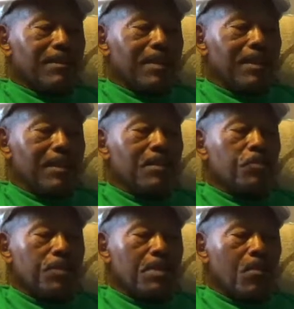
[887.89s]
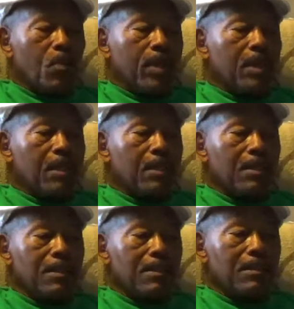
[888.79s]
in an interesting way, I
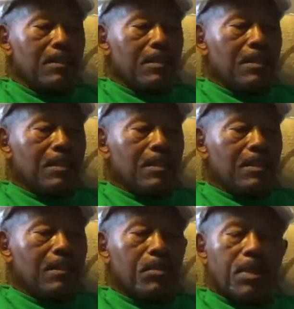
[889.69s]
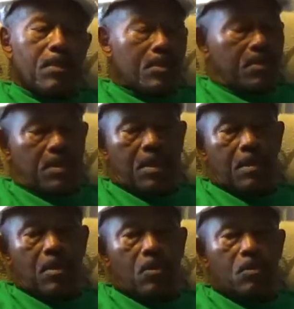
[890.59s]
think, because the
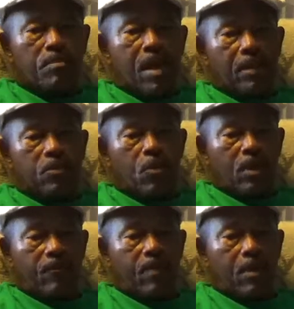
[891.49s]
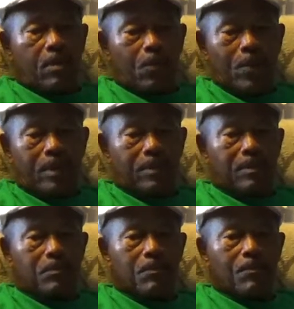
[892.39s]
son goes back to where the father went
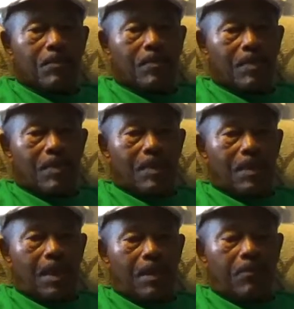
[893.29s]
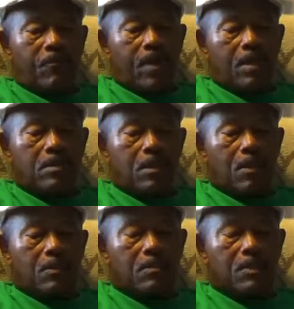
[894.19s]
and finds
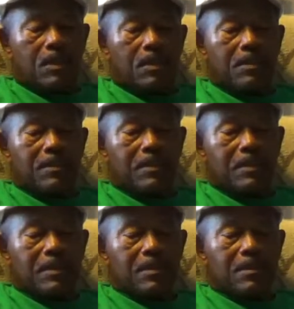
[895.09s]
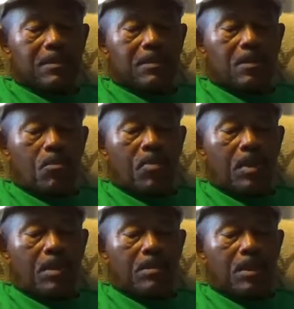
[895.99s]
out uh, some
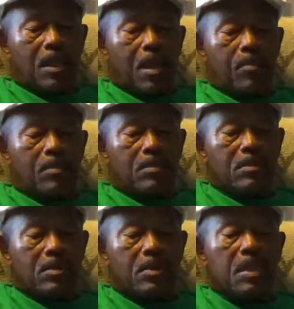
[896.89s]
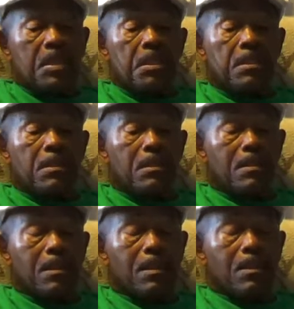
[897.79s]
things that happened to the
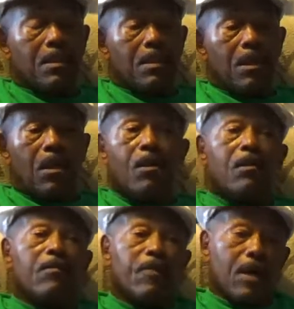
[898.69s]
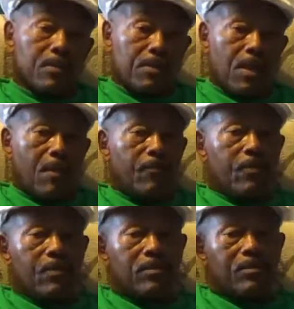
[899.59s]
sons of Asiafo.